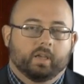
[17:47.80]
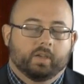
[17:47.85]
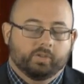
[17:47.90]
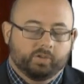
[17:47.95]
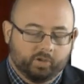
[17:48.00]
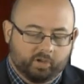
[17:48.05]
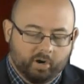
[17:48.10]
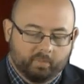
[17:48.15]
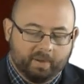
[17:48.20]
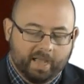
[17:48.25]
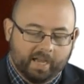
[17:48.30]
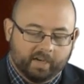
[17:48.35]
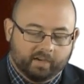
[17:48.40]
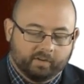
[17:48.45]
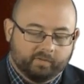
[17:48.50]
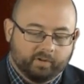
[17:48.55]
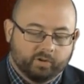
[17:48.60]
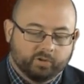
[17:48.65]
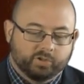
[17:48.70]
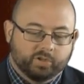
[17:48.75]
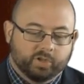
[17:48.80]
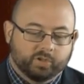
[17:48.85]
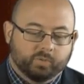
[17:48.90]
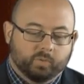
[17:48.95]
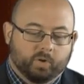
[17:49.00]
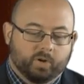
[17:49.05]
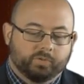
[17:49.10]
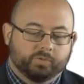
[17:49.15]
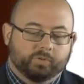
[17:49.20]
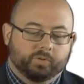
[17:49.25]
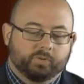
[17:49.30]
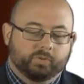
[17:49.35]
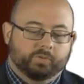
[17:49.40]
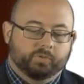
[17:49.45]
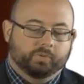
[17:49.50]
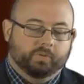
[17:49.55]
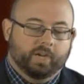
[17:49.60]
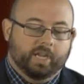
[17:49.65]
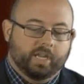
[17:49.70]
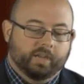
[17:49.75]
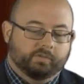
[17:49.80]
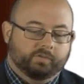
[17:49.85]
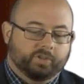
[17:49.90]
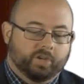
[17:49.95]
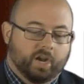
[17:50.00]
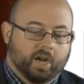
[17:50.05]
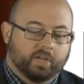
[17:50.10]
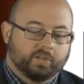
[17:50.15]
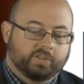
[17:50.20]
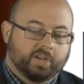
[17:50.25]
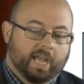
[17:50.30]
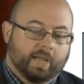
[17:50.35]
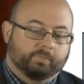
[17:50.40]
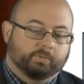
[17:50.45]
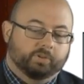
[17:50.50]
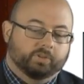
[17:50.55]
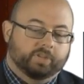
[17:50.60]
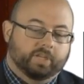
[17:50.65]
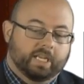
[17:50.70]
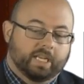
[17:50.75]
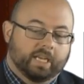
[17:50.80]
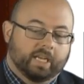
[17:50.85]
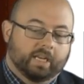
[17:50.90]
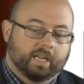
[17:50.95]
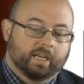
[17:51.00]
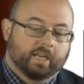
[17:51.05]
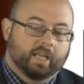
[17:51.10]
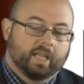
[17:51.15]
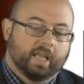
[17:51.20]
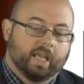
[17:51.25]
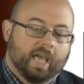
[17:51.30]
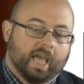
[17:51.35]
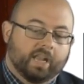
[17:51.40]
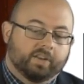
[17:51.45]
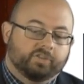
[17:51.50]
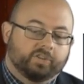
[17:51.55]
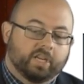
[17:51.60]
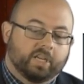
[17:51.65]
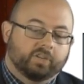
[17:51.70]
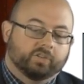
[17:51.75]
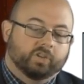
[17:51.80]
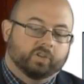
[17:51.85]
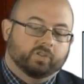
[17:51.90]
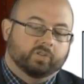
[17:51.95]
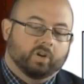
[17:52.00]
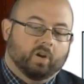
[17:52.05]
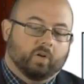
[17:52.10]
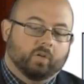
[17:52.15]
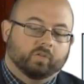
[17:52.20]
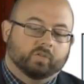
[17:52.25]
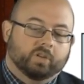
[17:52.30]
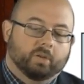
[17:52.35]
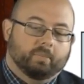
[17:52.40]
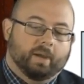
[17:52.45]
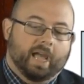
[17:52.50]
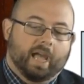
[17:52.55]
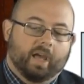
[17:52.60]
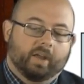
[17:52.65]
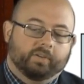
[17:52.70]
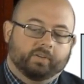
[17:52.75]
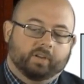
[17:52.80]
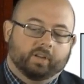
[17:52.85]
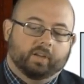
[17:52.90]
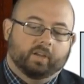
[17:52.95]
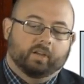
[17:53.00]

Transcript: You go back to verses 1 through 3 of John chapter 10, and Jesus talks about